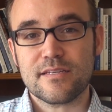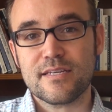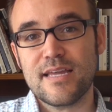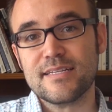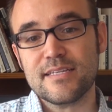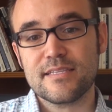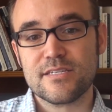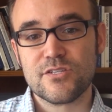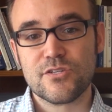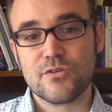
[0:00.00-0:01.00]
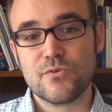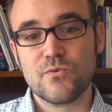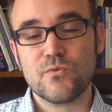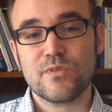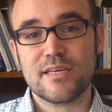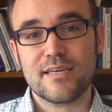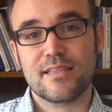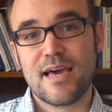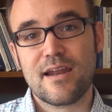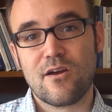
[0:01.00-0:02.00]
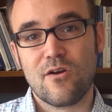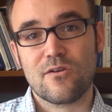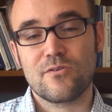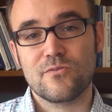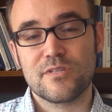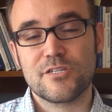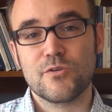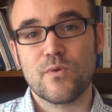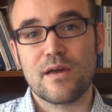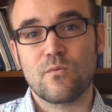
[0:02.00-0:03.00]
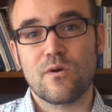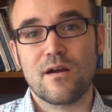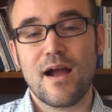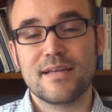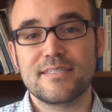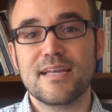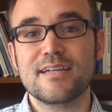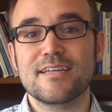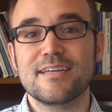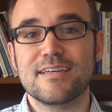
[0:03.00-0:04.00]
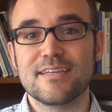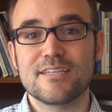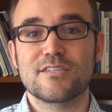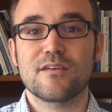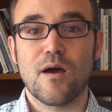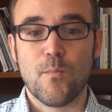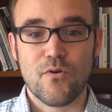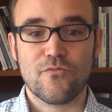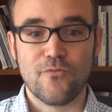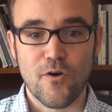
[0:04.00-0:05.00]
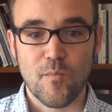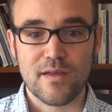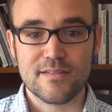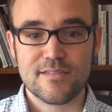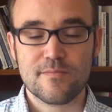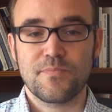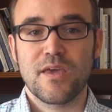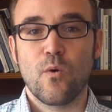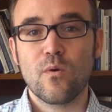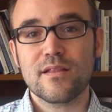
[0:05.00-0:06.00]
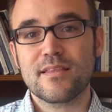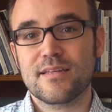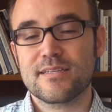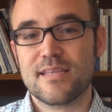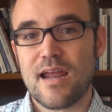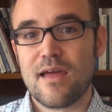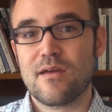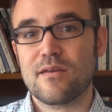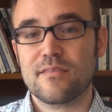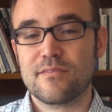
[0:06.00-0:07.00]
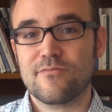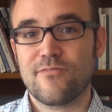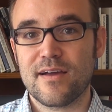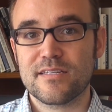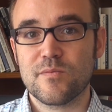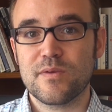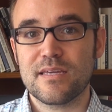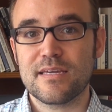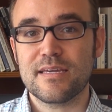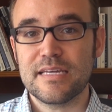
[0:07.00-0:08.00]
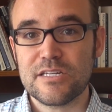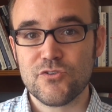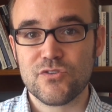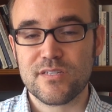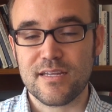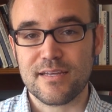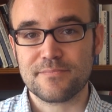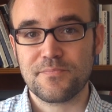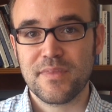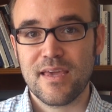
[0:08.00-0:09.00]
connecting this to the Atlantic article that you read, where identity is a performance, one of the things that I find to be interesting